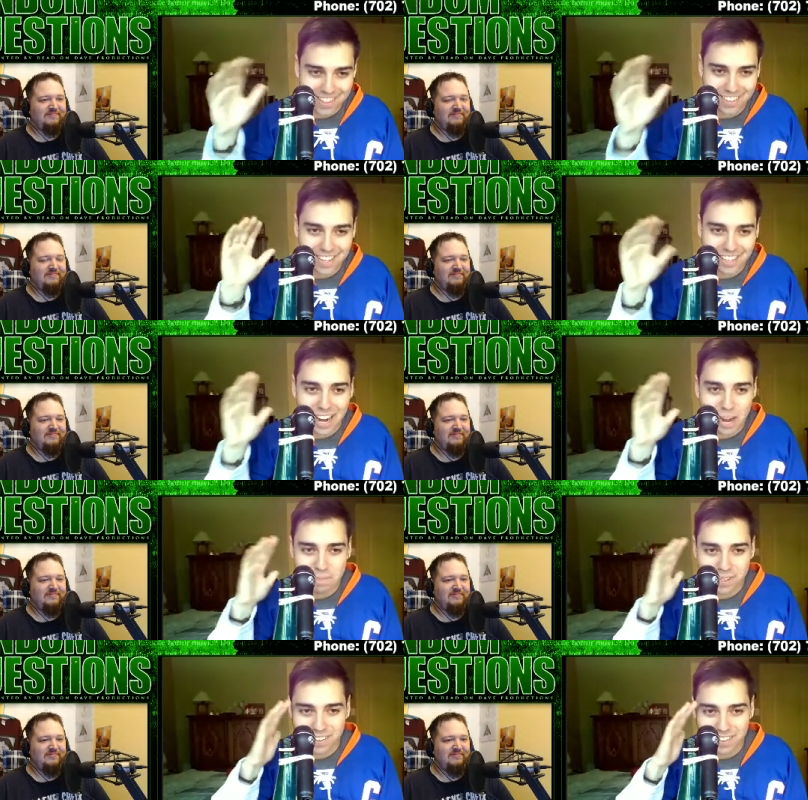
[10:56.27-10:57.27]
Speaker 1: that
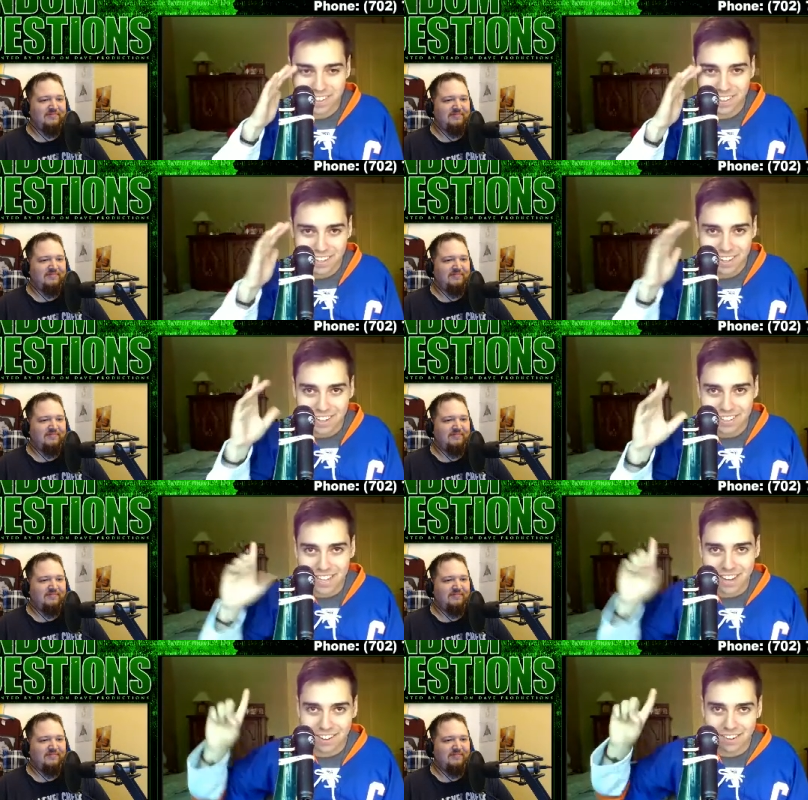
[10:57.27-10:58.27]
happened is that
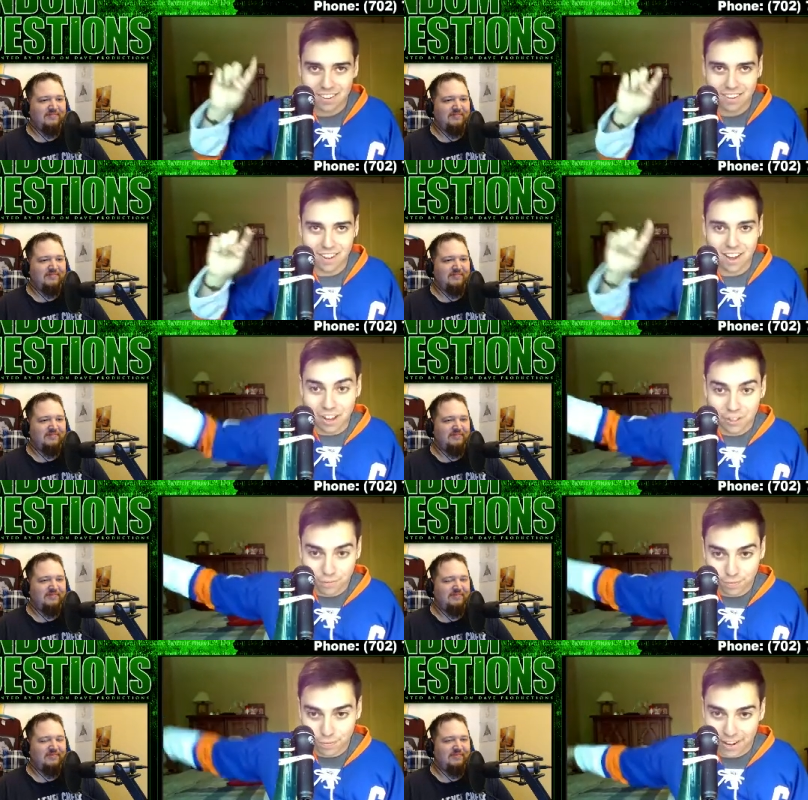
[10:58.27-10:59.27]
another
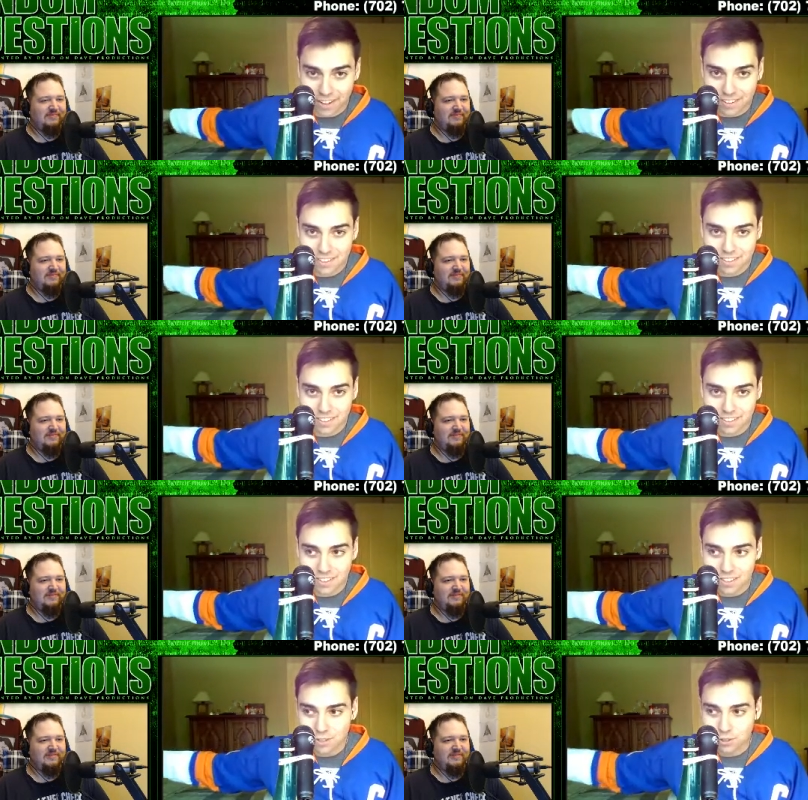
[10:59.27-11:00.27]
friend
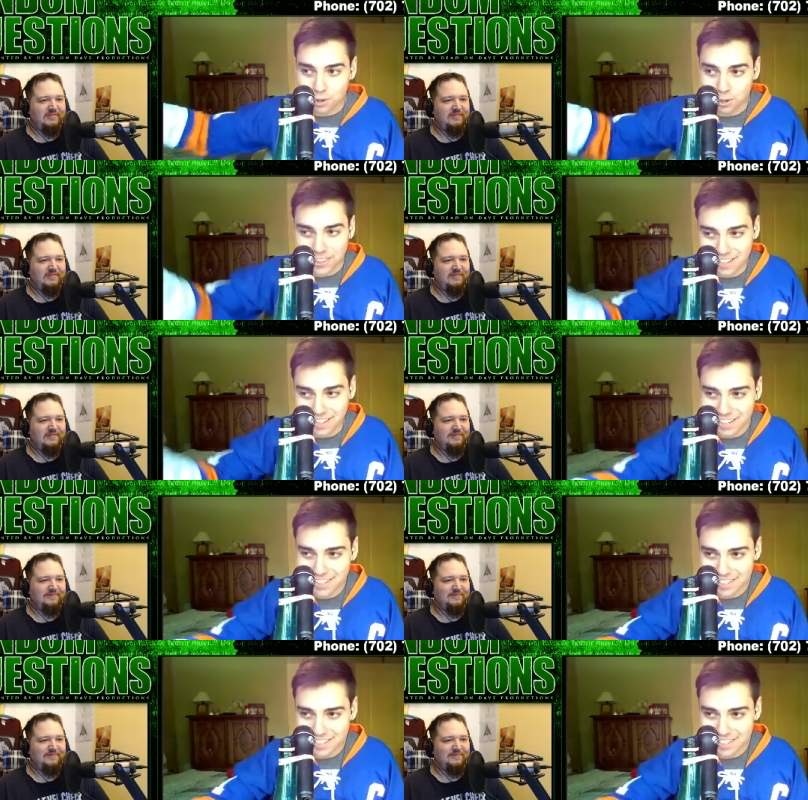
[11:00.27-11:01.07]
told the cunty